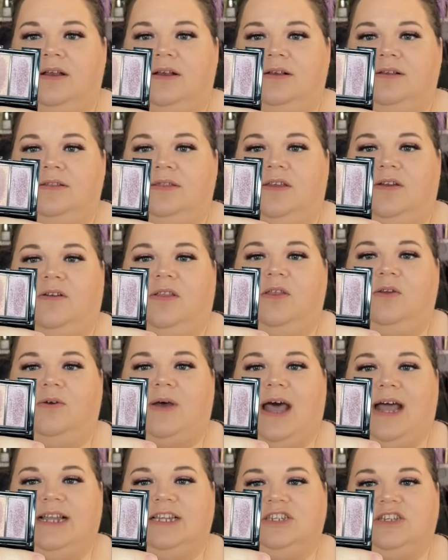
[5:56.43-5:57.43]
their little
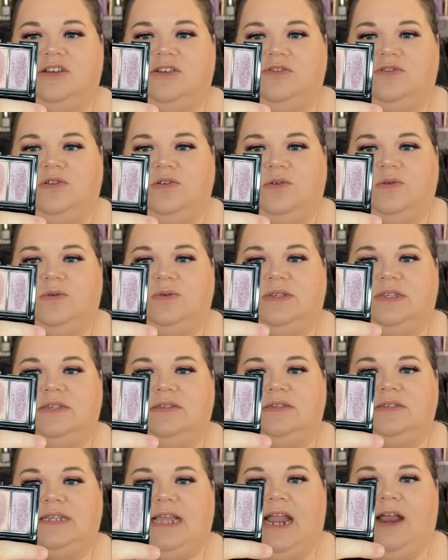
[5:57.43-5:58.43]
eyeshadow duos. This
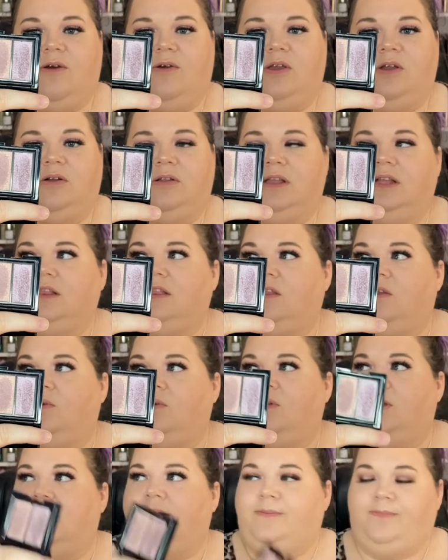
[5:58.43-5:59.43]
is Ariel and
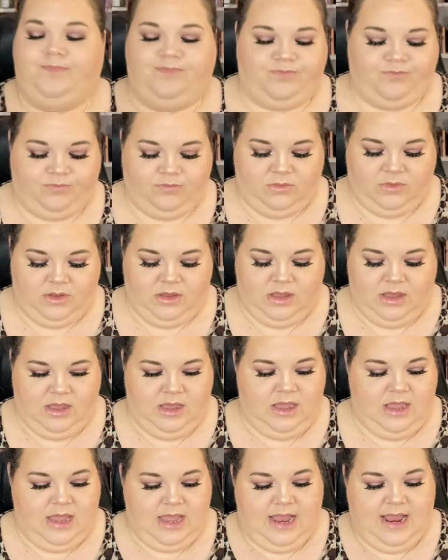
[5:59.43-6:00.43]
Luna.
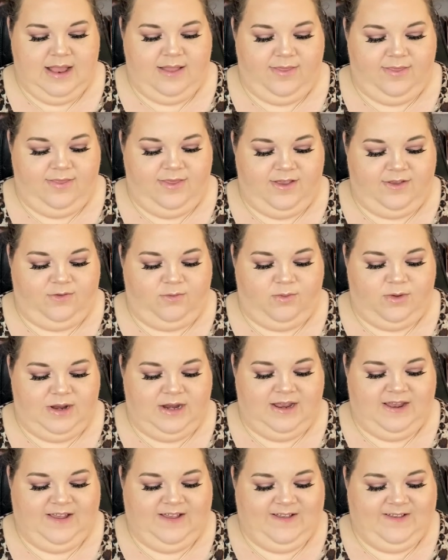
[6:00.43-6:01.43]
And this one
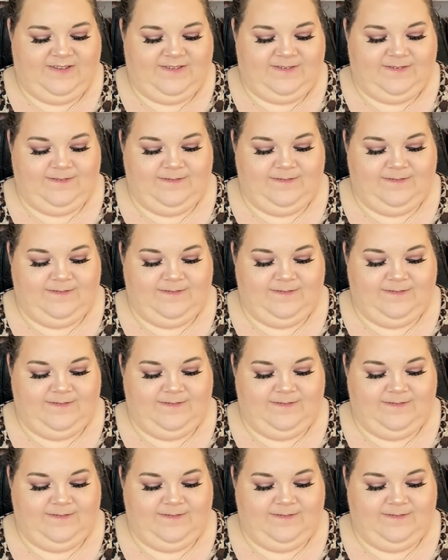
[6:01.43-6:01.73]
is